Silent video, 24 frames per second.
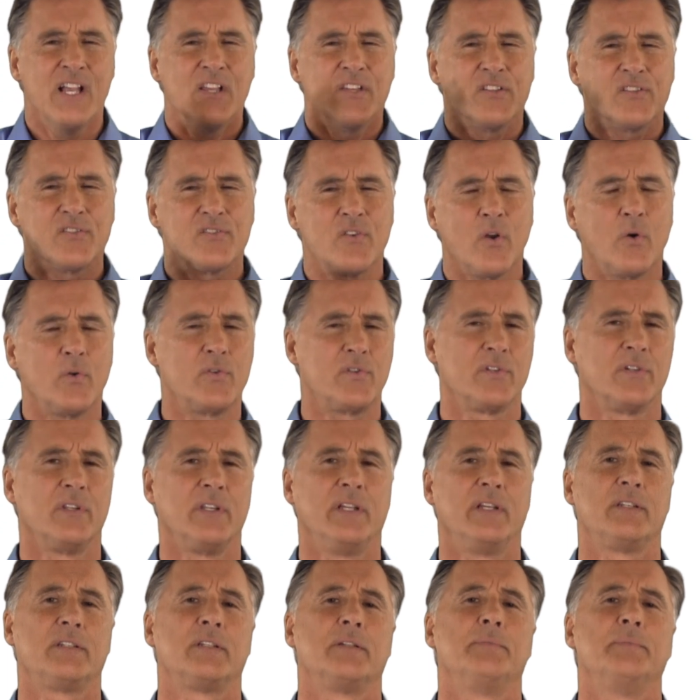
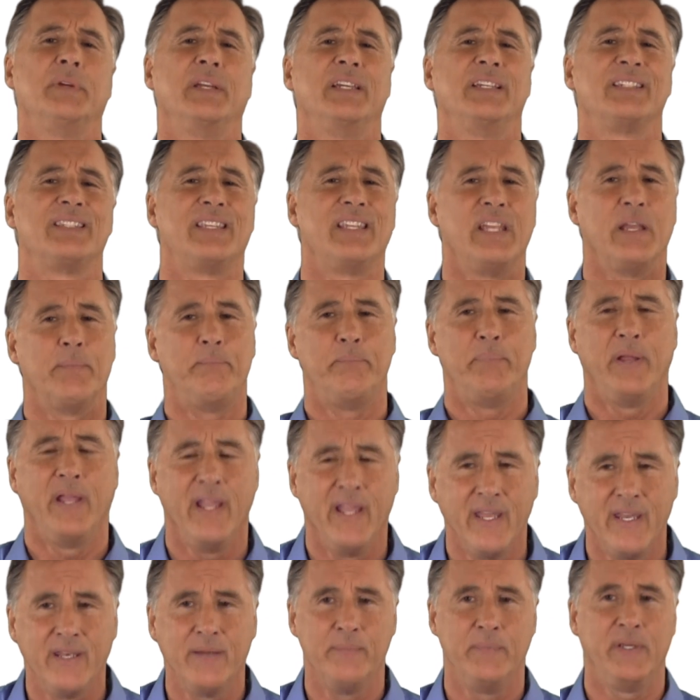Socialism is the
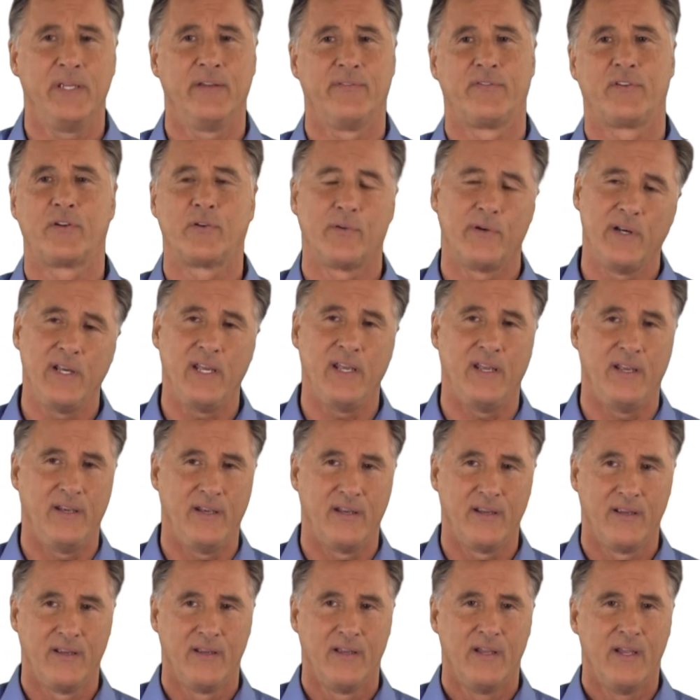epitome of
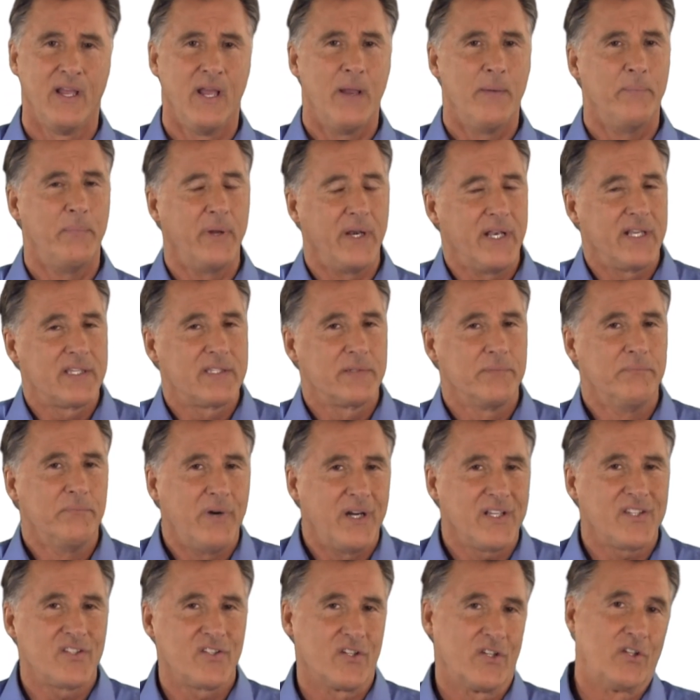greed, but it's
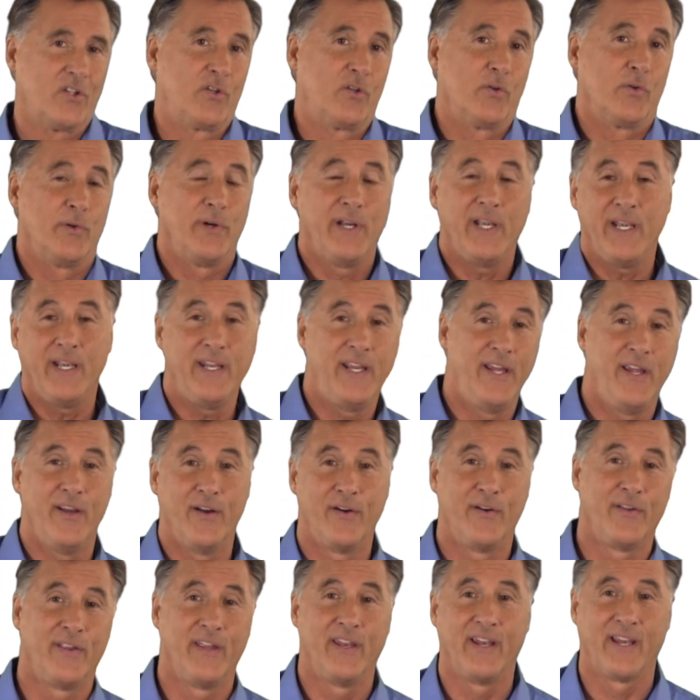much
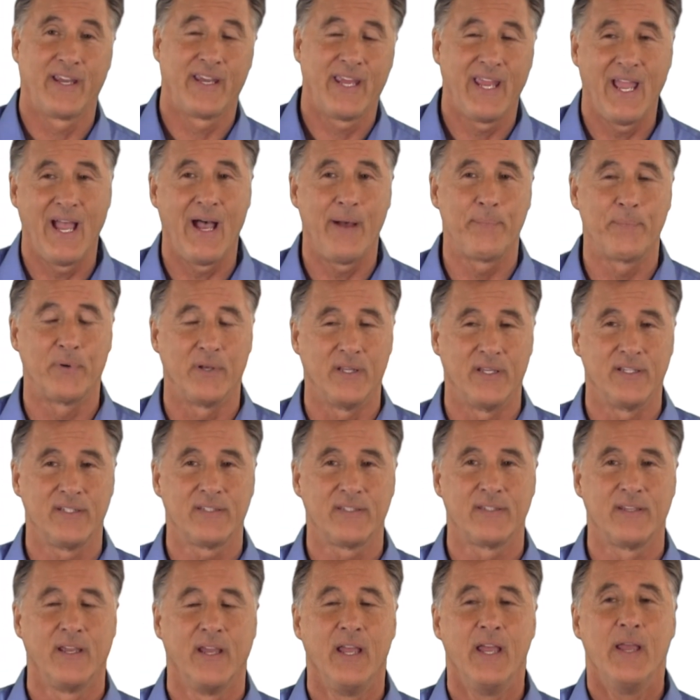greedier than a
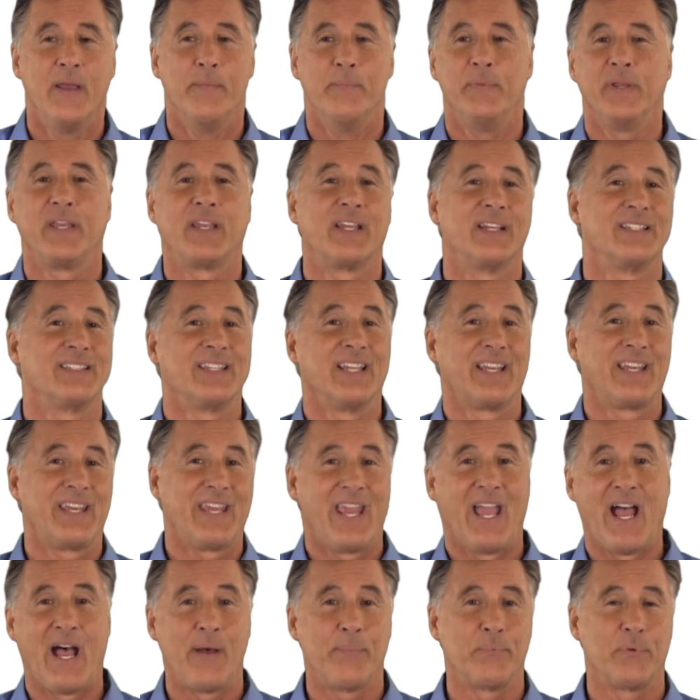capitalist, because the
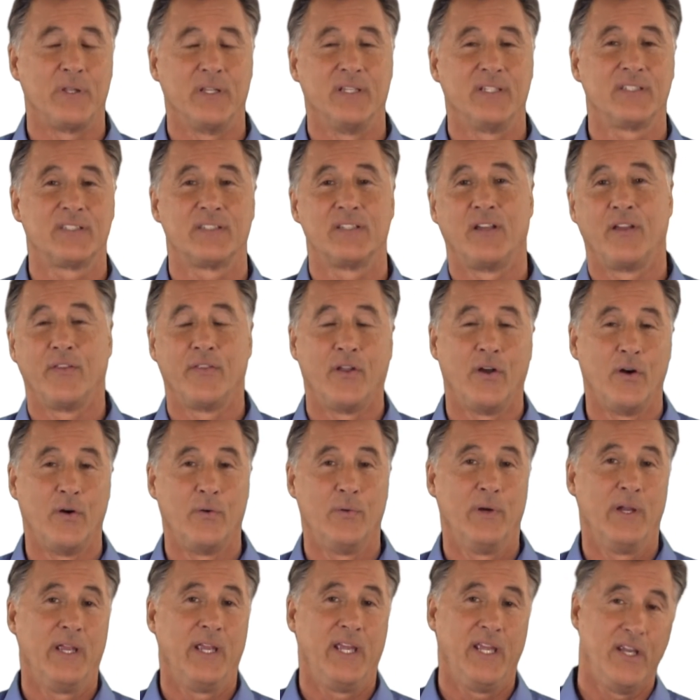capitalist,
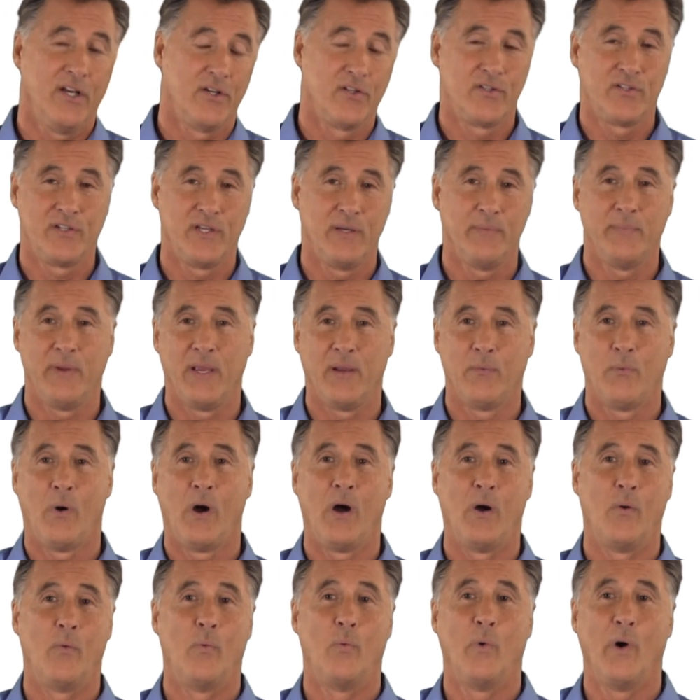although he or she may
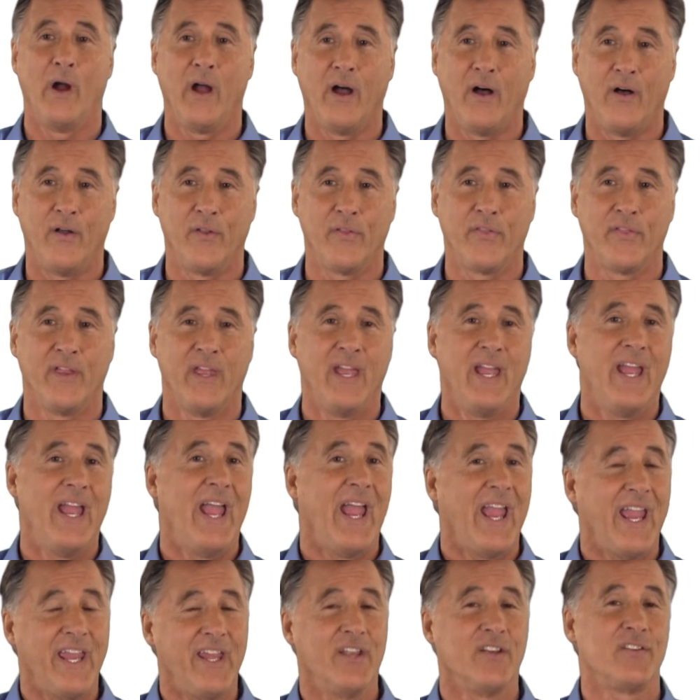want wealth,
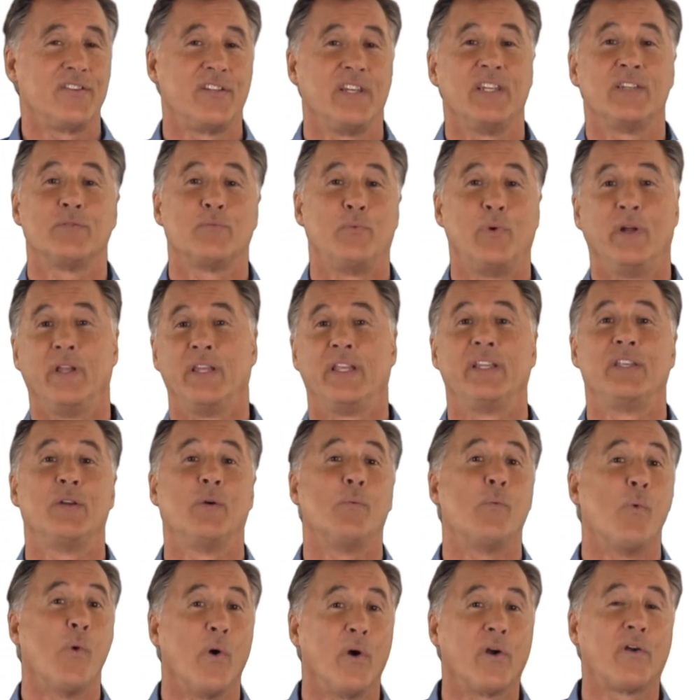he or she's willing to
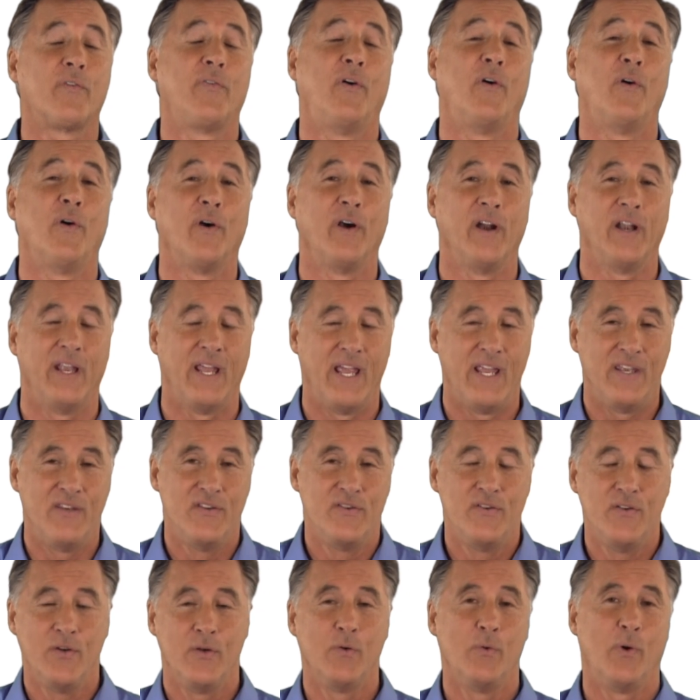work for it
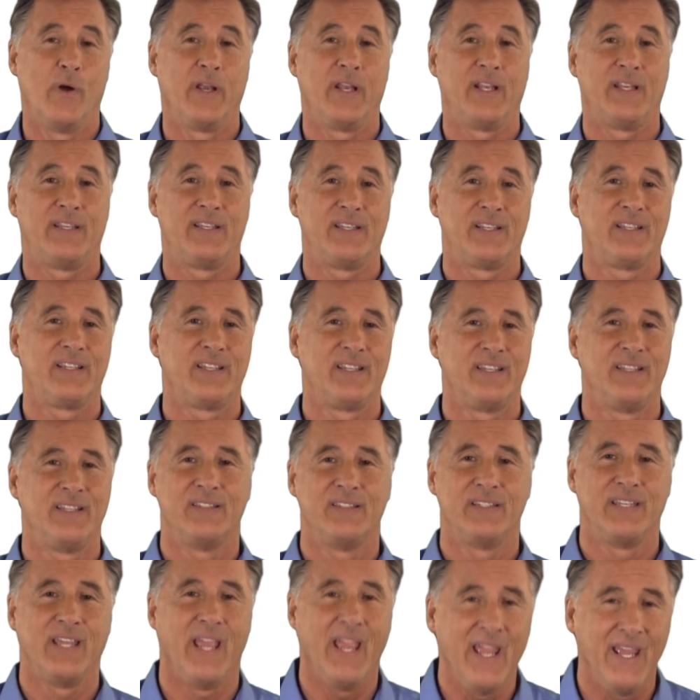and do what it
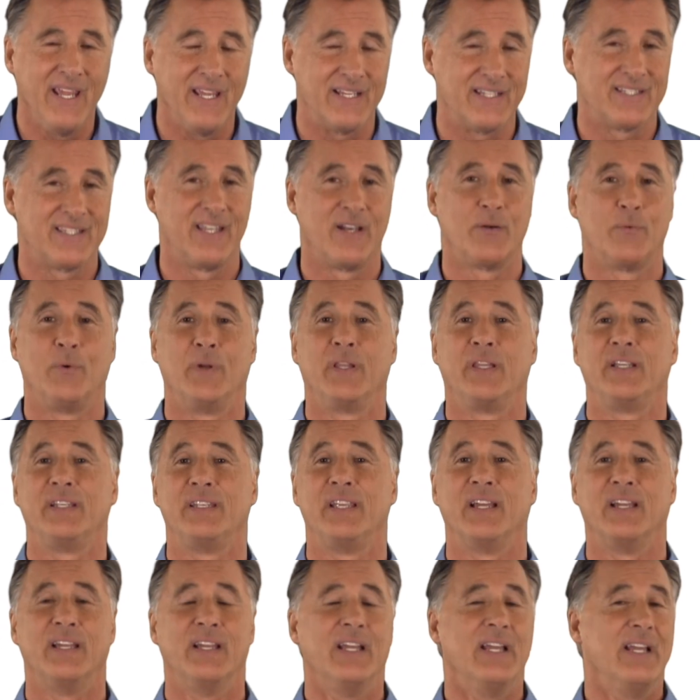takes. They're willing
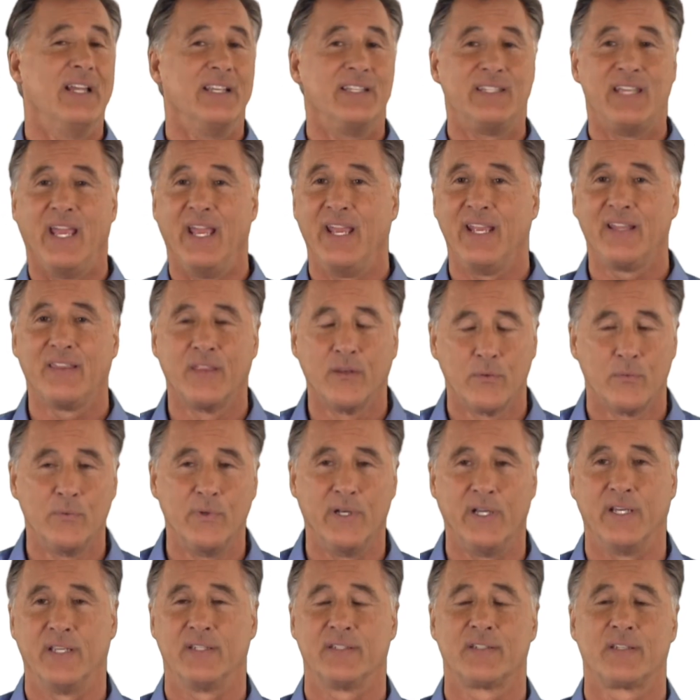to take the
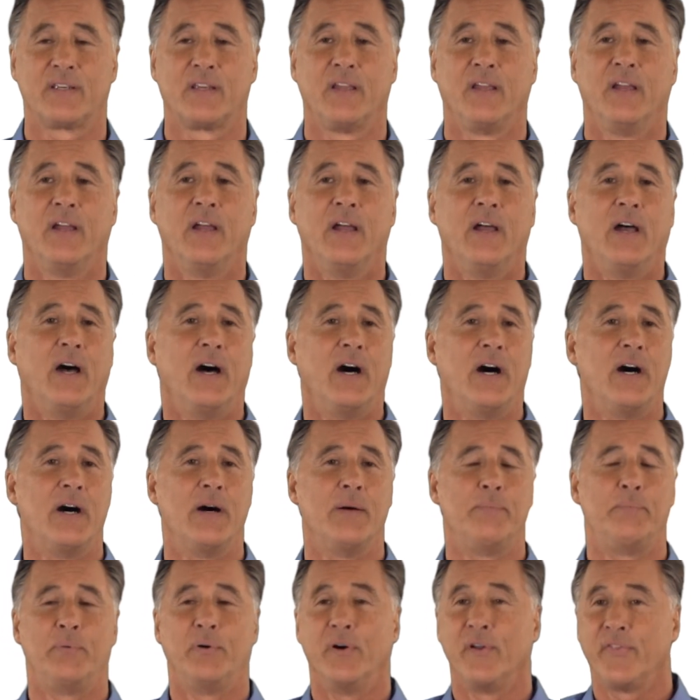risk,
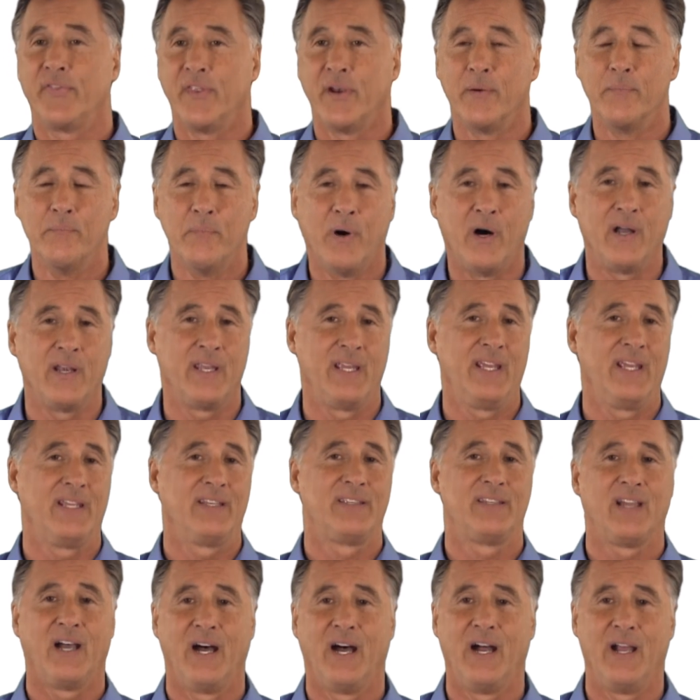put their money
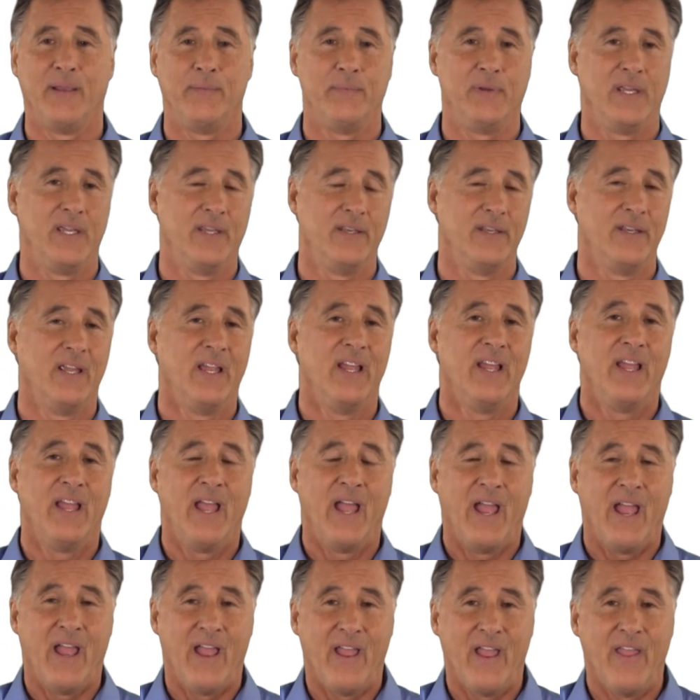and time in.
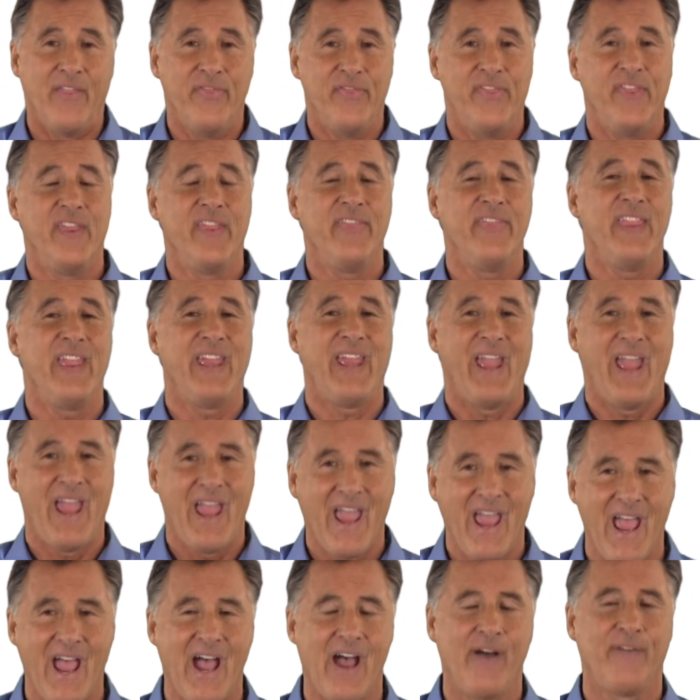And then they
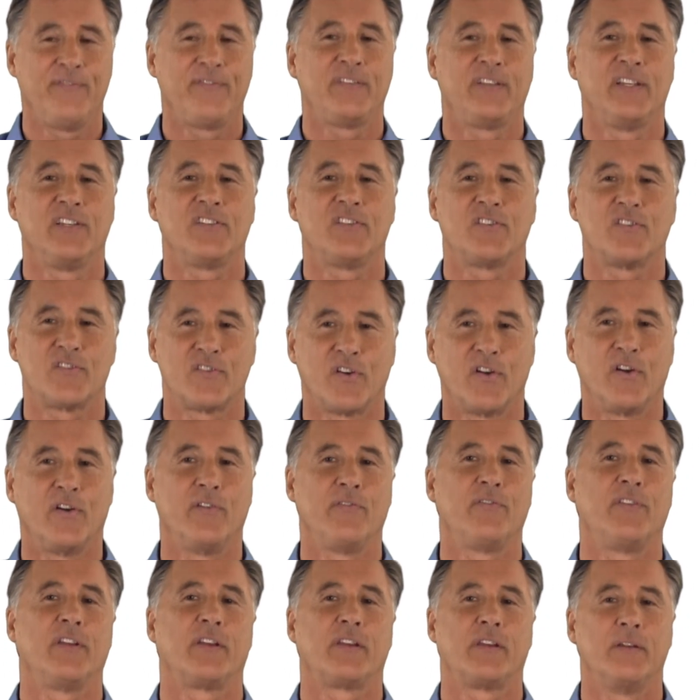have to
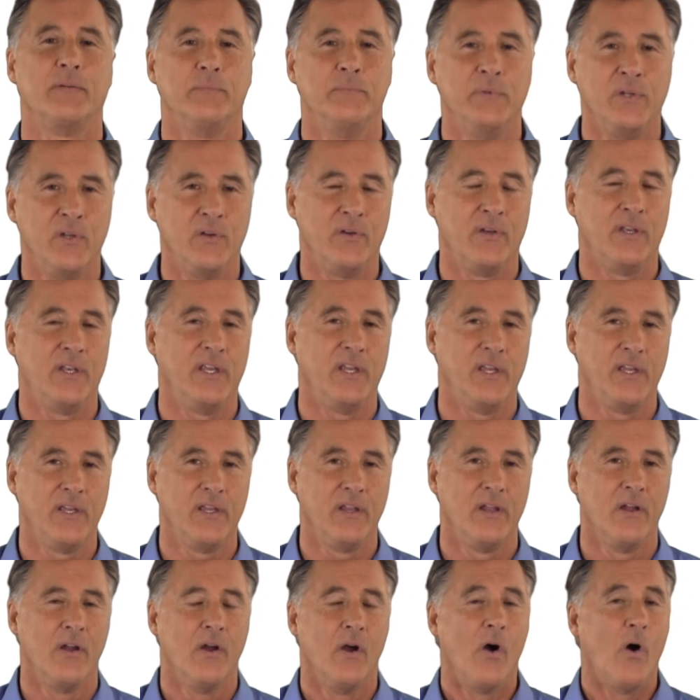serve the
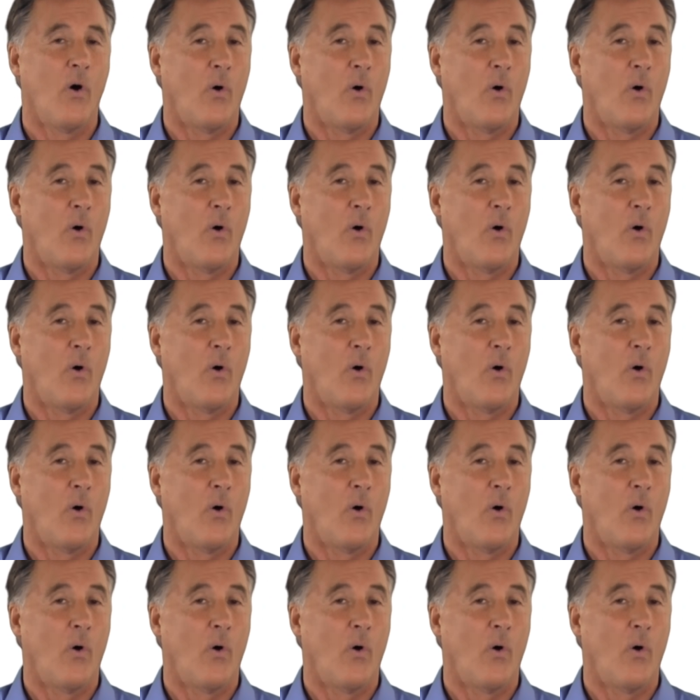community